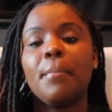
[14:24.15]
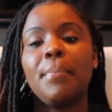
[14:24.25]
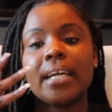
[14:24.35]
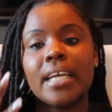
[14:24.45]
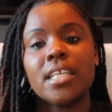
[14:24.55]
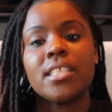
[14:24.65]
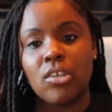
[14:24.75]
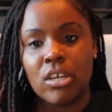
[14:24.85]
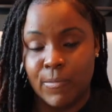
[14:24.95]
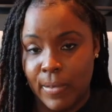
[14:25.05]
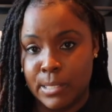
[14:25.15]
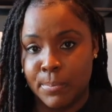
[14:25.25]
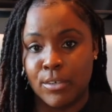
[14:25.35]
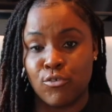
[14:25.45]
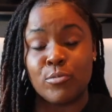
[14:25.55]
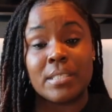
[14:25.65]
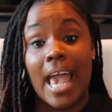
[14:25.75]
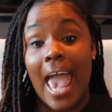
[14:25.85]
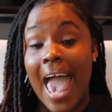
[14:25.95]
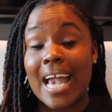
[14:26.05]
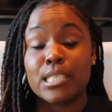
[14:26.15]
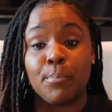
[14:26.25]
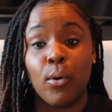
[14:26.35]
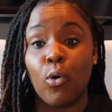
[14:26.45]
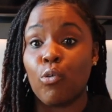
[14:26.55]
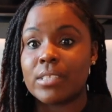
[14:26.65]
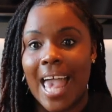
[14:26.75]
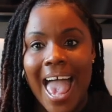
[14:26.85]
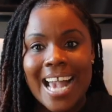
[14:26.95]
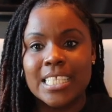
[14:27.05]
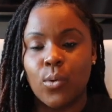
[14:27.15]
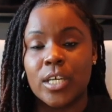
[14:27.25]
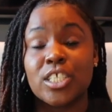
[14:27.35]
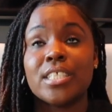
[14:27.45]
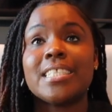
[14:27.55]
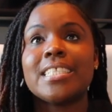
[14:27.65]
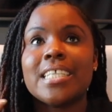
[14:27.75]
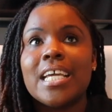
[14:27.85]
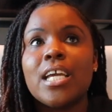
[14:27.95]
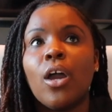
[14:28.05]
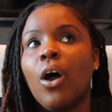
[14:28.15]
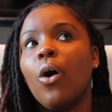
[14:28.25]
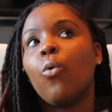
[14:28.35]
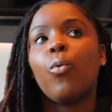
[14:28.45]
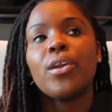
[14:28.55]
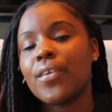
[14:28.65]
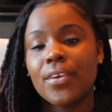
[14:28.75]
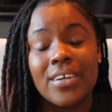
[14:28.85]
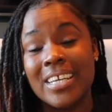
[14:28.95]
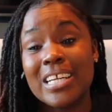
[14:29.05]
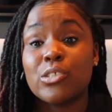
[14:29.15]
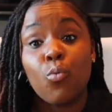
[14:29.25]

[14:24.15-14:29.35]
But get into those Facebook groups, ask polls, ask questions, see What are their needs?